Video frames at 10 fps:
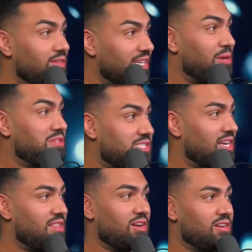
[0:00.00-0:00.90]
You think he was
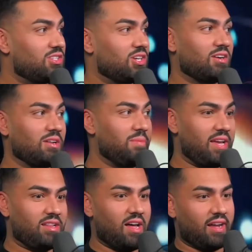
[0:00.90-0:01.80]
sitting there in a circle
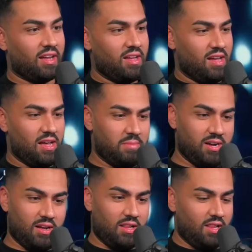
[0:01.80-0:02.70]
being like, I'm going
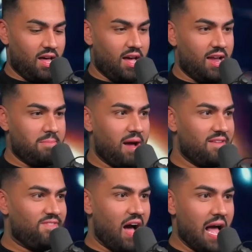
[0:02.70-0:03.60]
to align and,
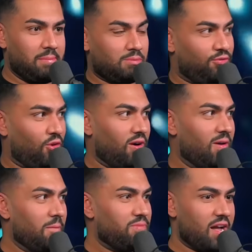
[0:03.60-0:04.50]
my vibes and
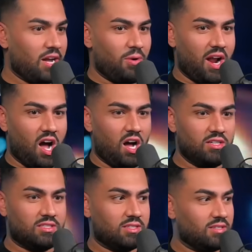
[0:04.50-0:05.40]
before some, and I some go and
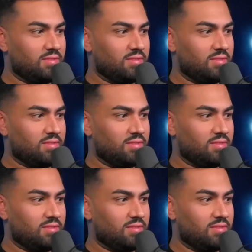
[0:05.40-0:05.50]
cultures